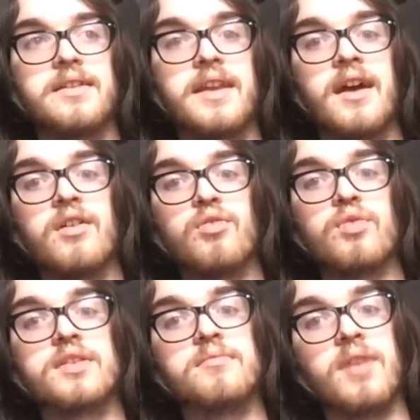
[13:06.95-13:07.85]
Now,
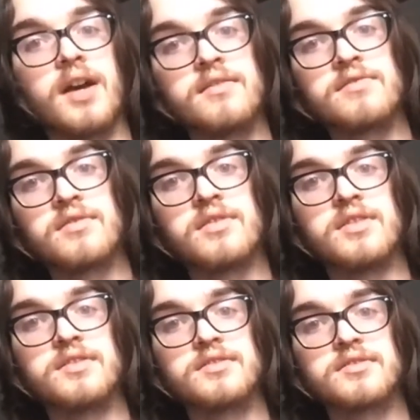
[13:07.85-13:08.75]
with
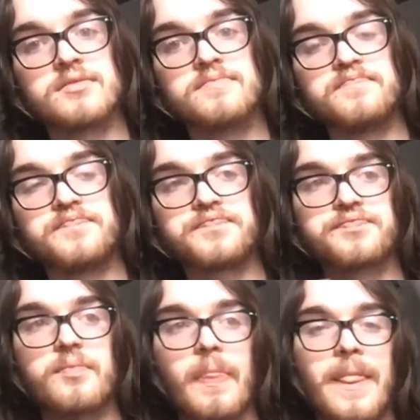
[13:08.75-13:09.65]
mindfulness,
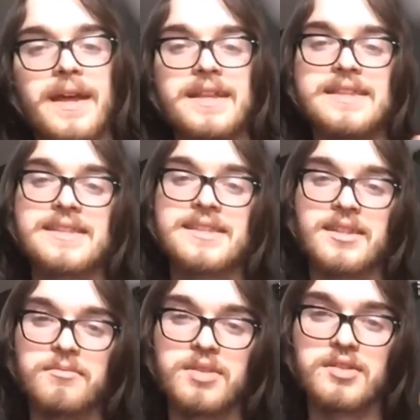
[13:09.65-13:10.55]
it's
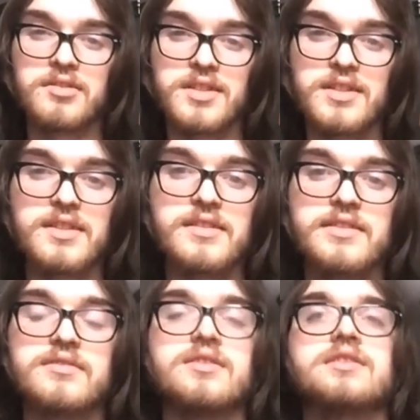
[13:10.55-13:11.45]
similar to
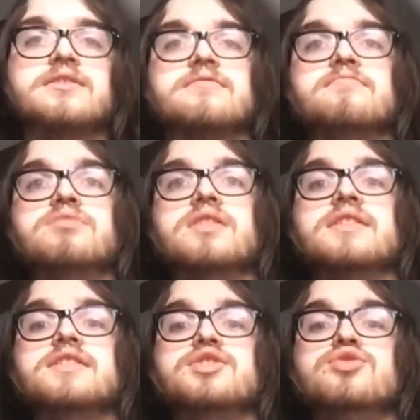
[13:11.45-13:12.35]
this,
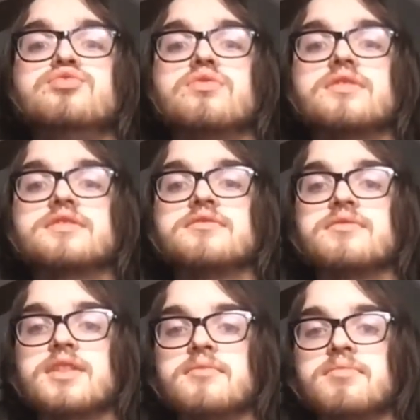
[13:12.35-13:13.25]
but you want to
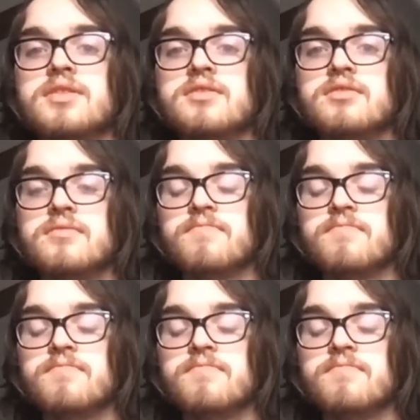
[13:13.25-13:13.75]
really be